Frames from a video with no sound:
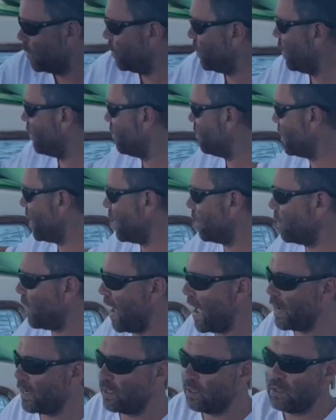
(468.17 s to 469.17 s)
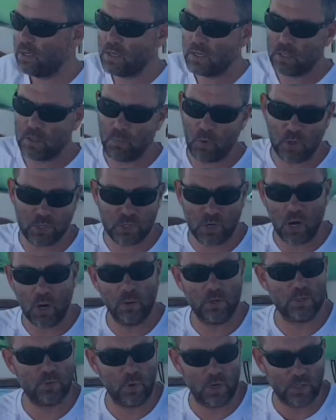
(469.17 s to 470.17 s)
we have them down back. The boys are
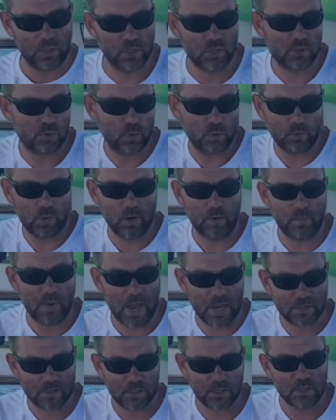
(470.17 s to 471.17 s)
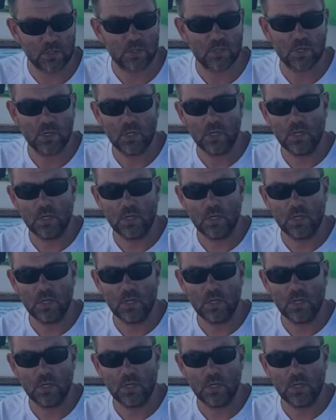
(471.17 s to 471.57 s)
always wearing theirs when we're on passage.